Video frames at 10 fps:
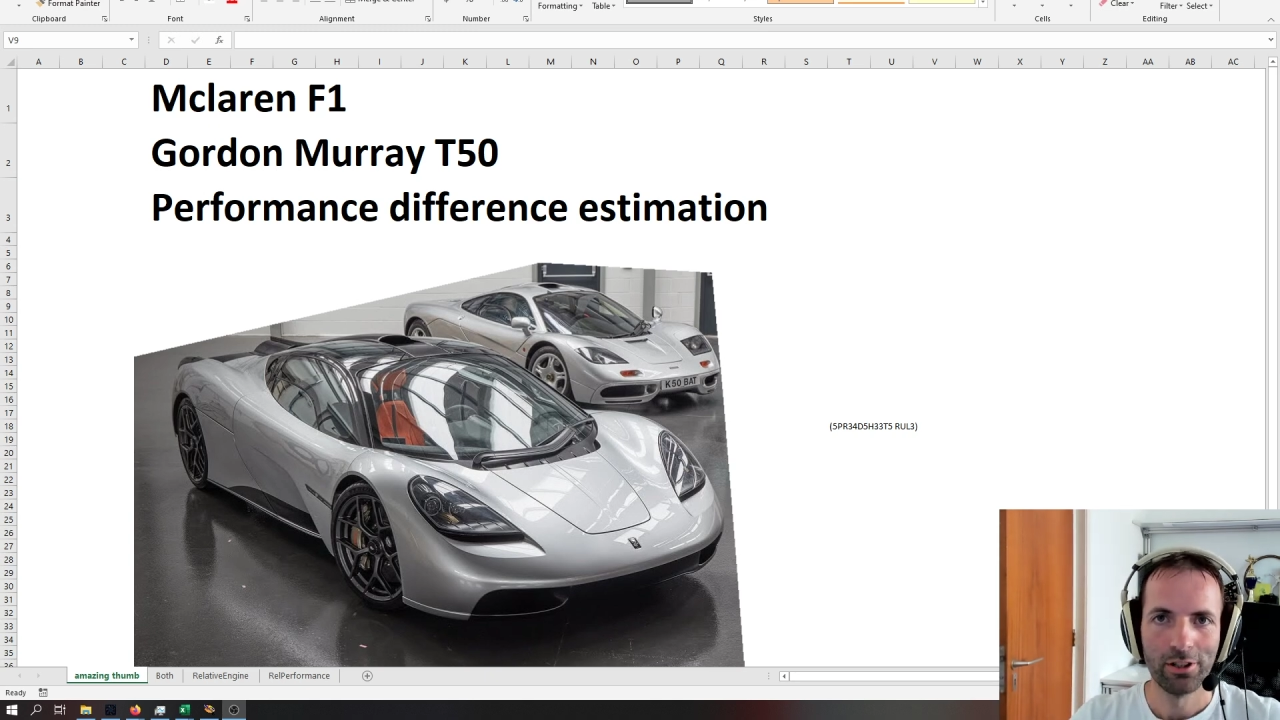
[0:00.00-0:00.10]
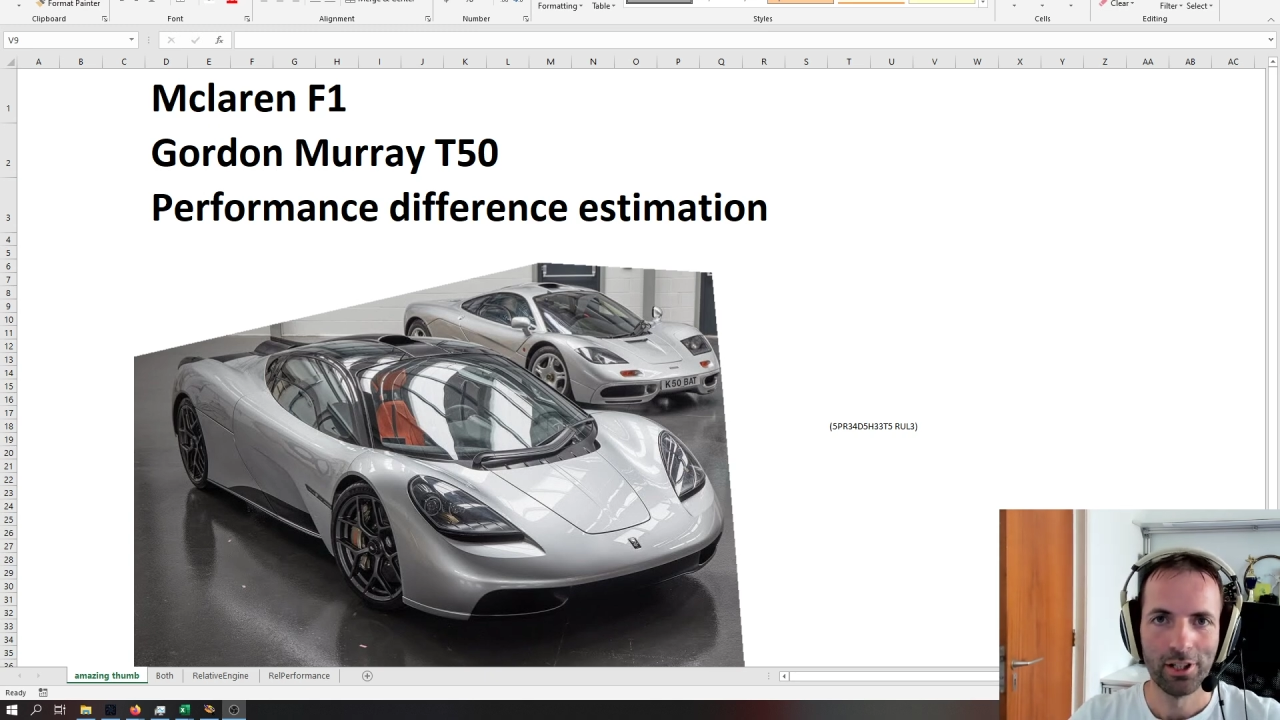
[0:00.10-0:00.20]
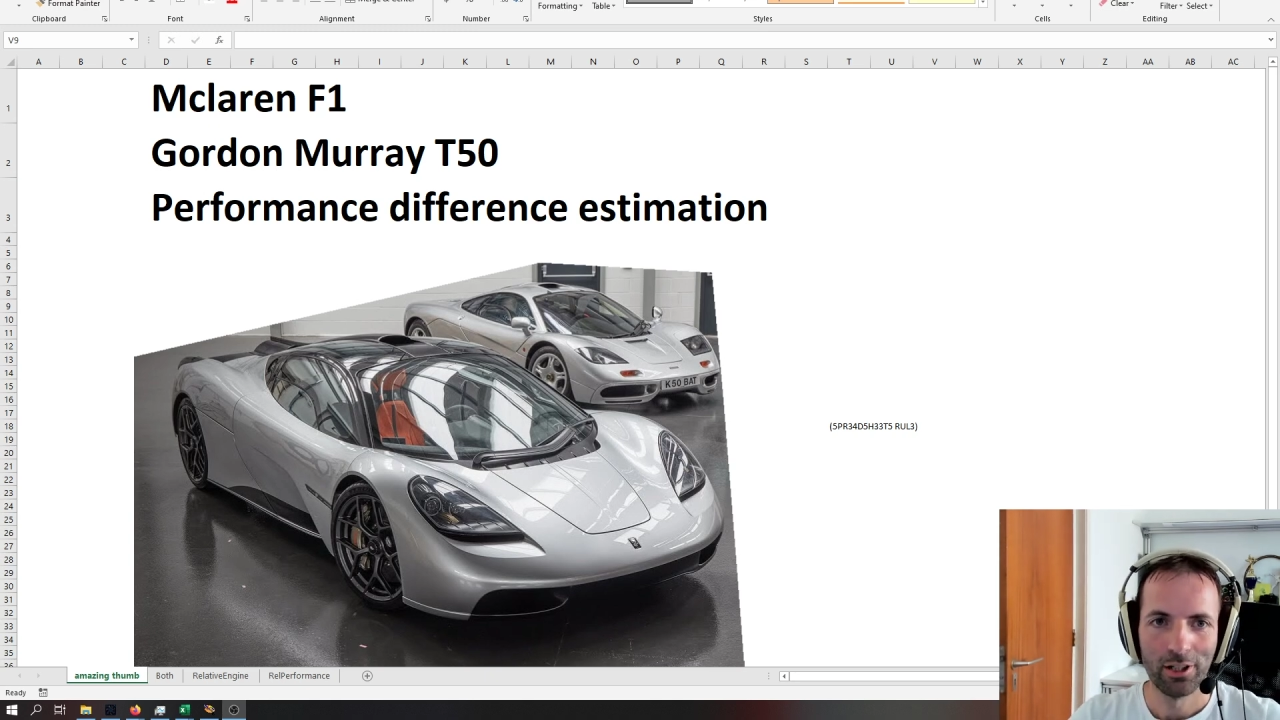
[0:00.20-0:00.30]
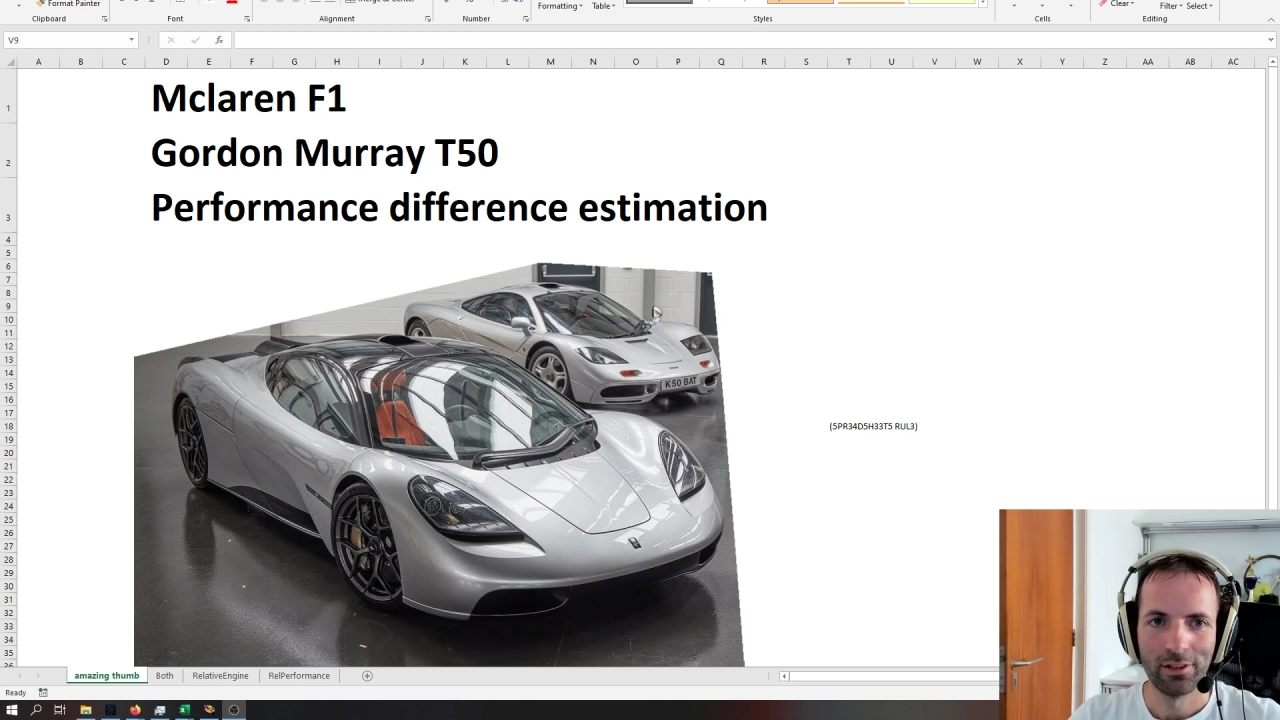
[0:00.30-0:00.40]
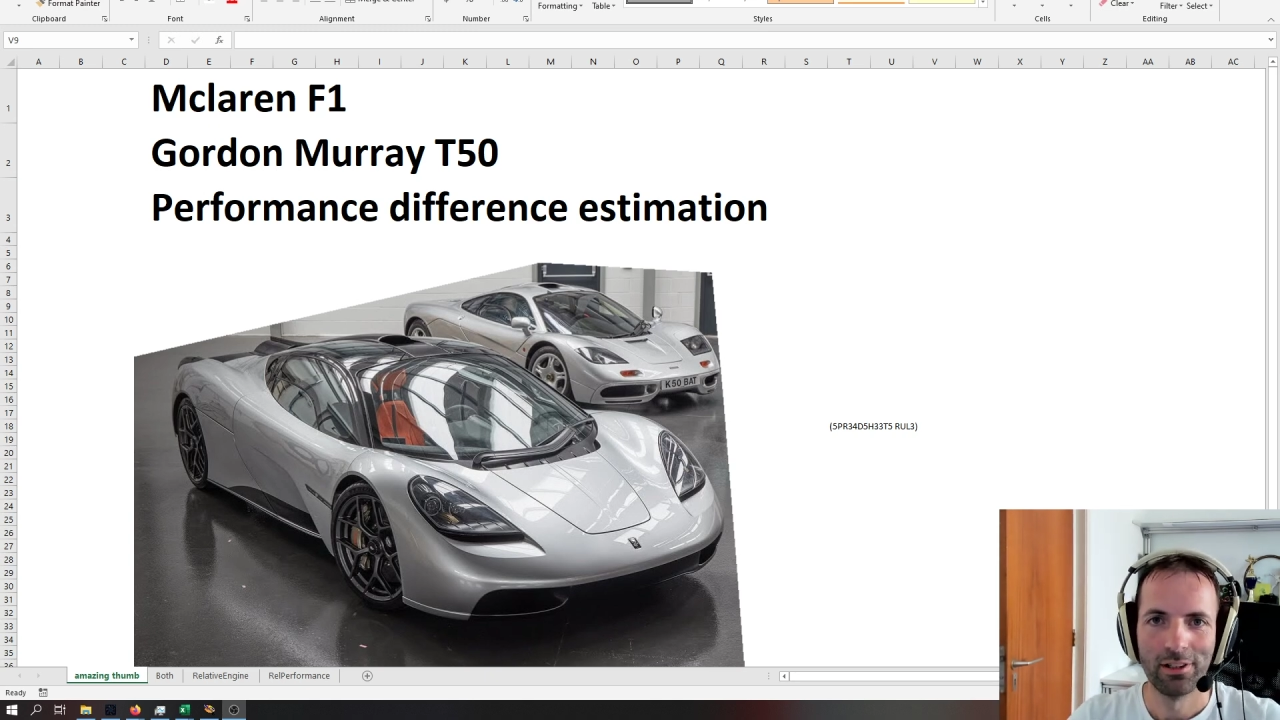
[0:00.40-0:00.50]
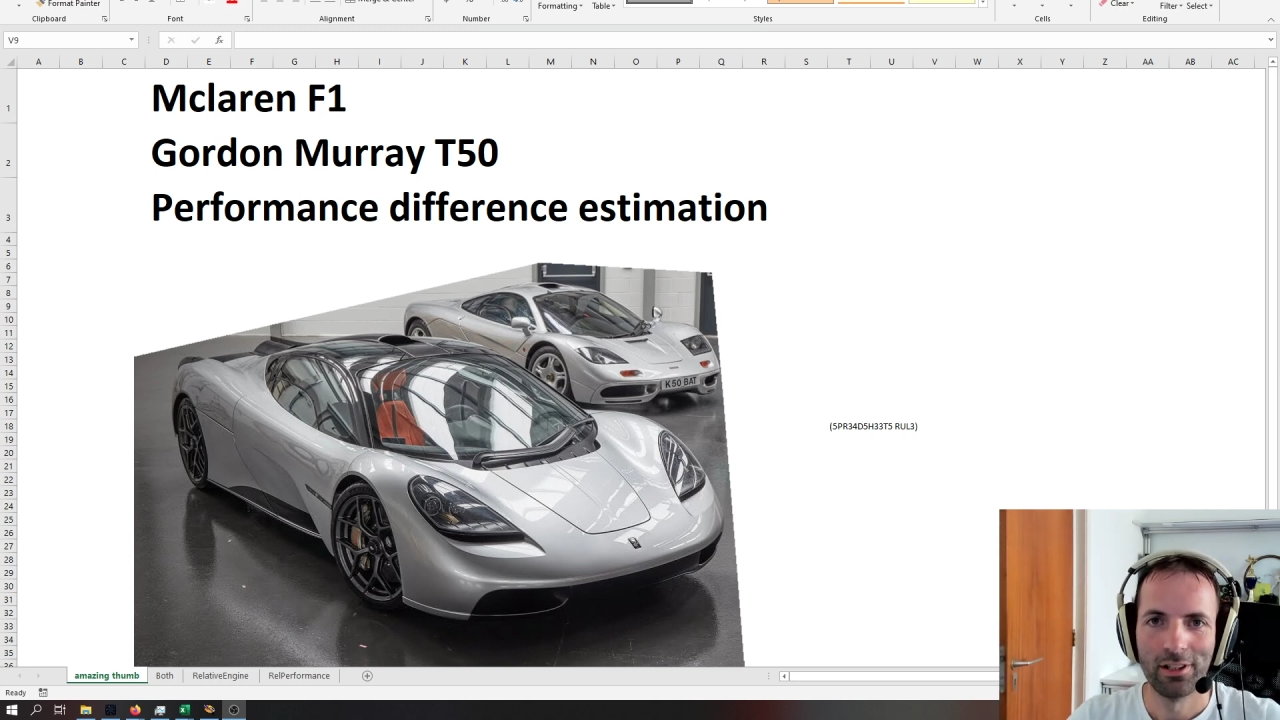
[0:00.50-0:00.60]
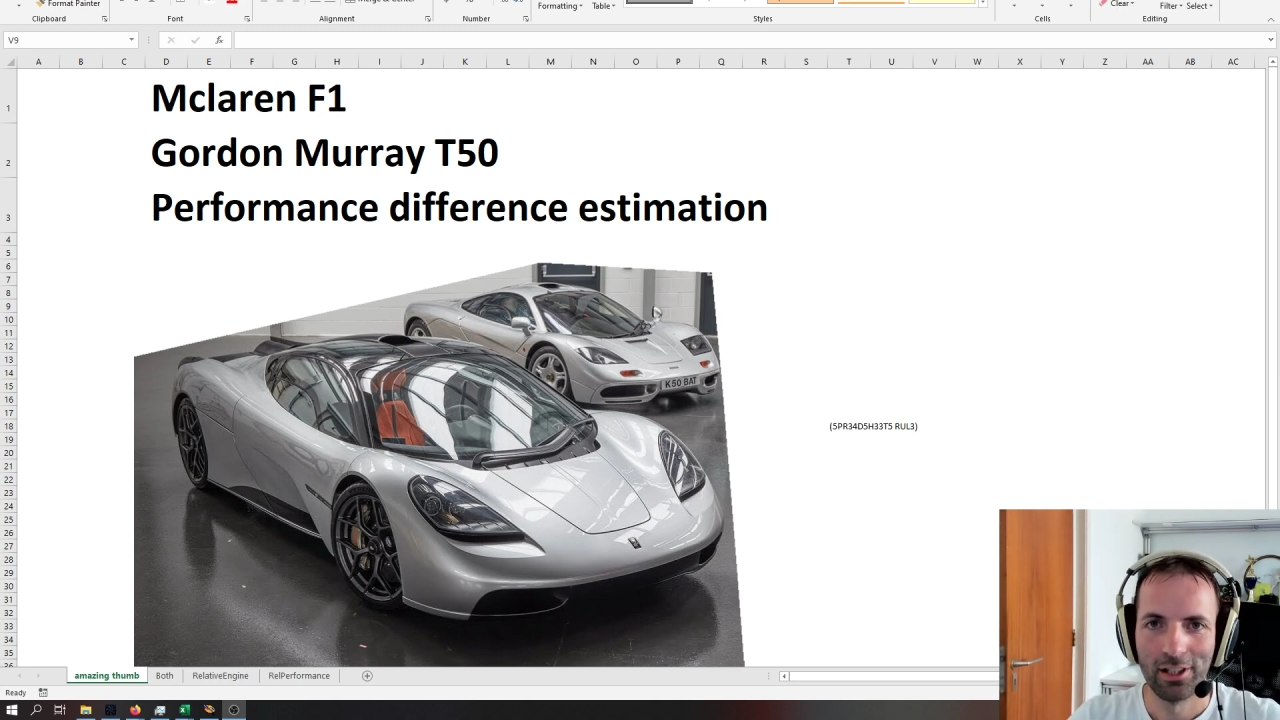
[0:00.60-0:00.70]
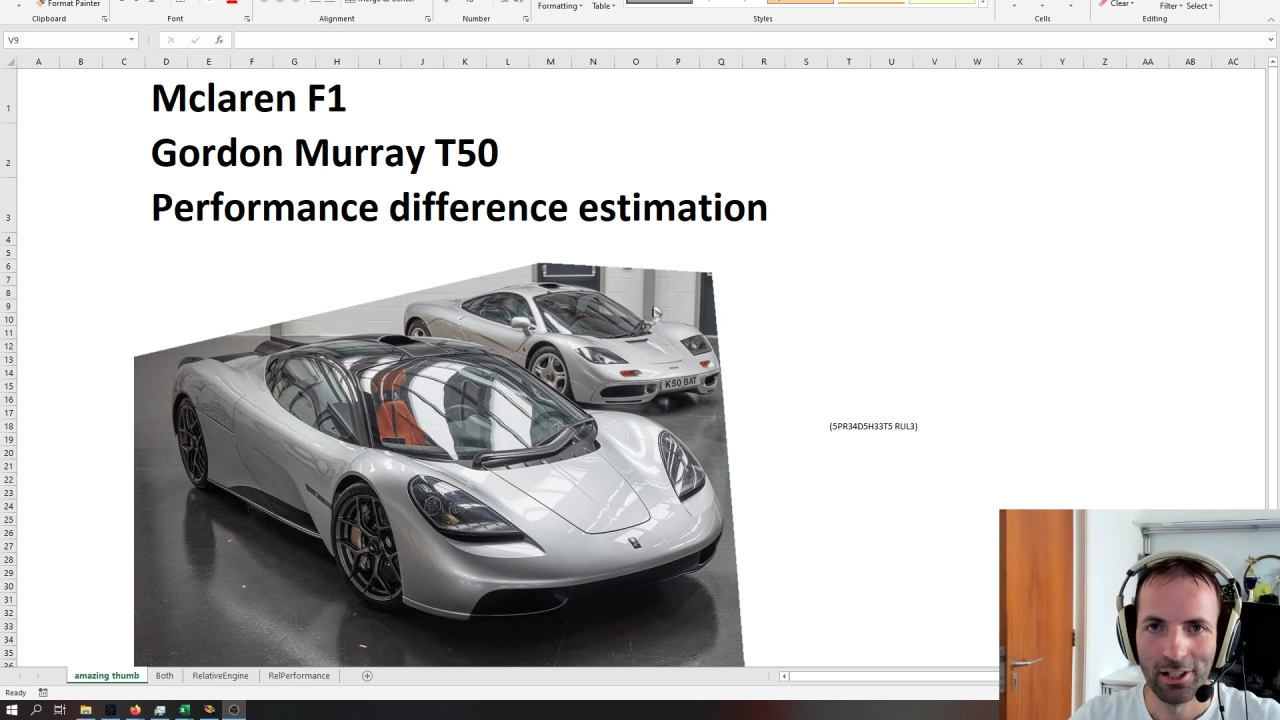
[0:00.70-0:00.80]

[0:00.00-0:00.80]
here in, uh,